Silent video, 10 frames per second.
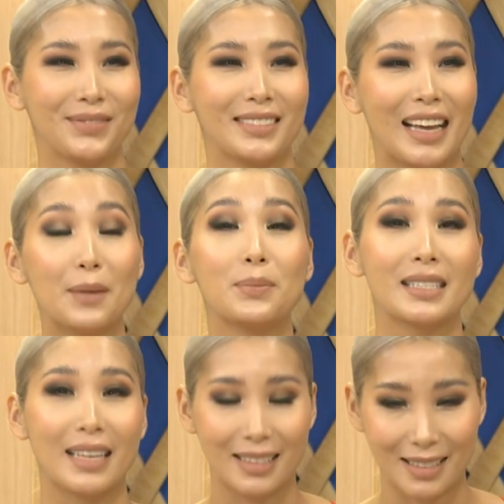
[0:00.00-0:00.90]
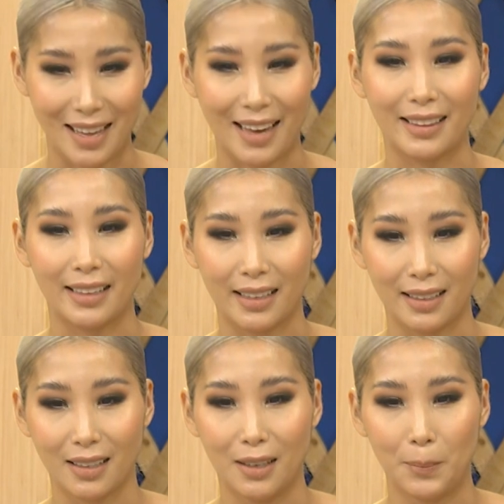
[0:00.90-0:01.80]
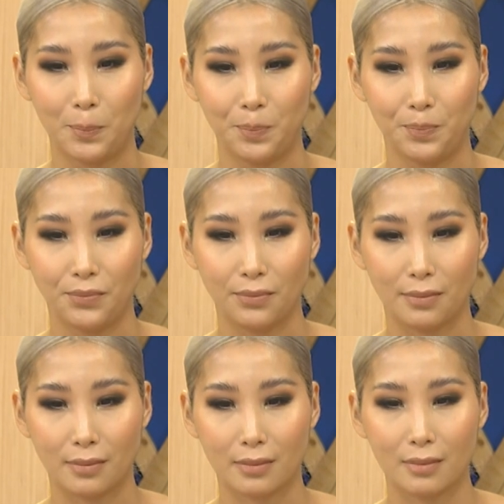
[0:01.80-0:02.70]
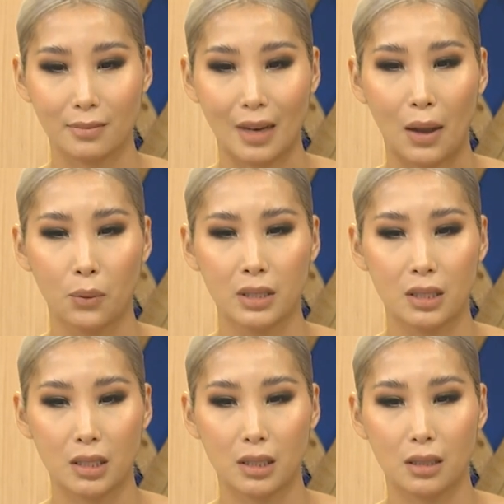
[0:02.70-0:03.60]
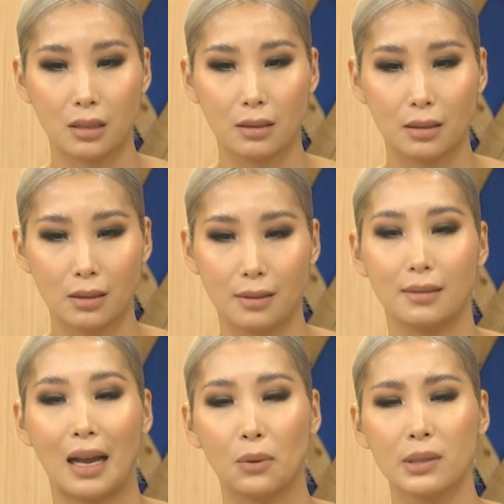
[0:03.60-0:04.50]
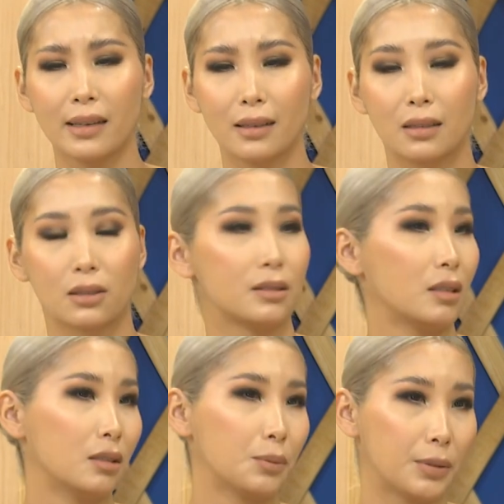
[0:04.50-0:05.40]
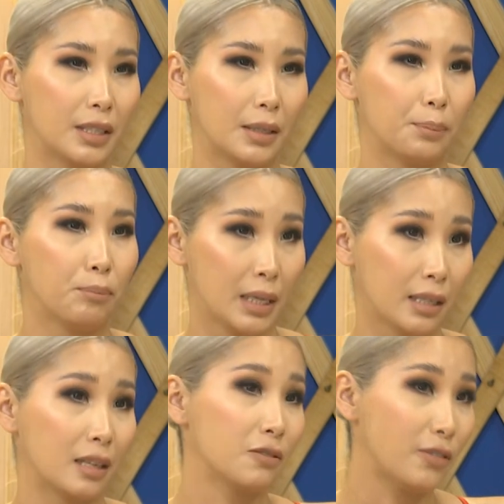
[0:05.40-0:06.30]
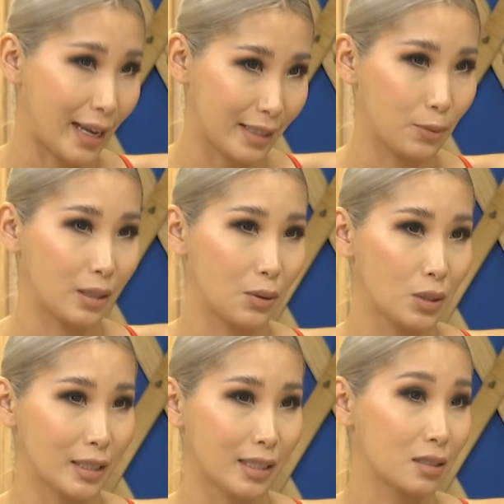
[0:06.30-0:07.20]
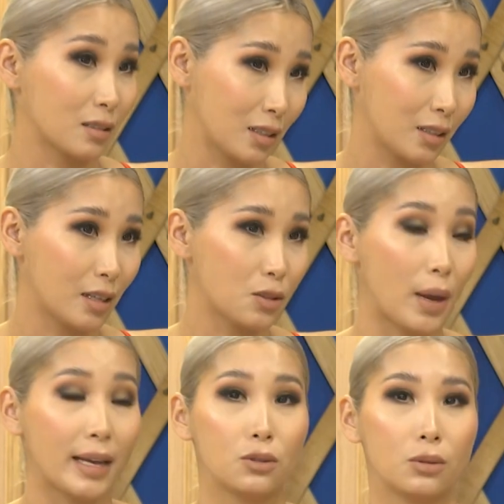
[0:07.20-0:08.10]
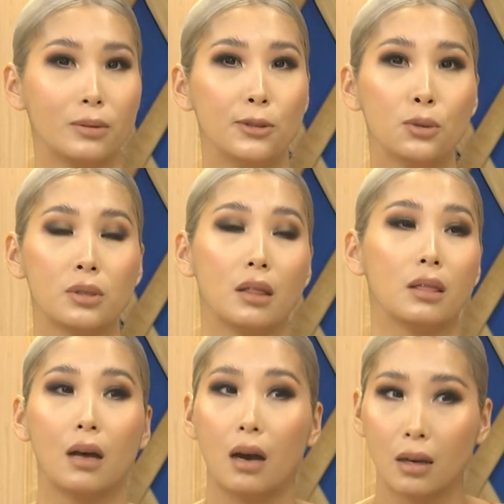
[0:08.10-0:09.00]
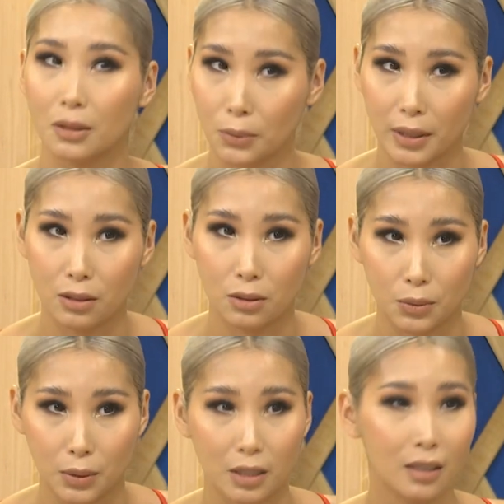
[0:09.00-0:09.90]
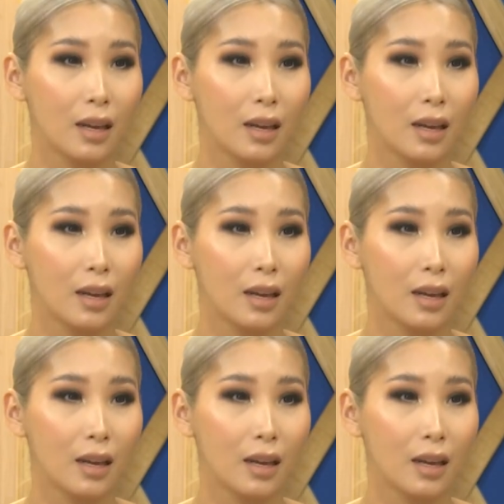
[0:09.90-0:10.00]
Yeah, and besides that, like I was like considered pretty big and fat when I was like starting there, so I had to lose a lot of weight to work.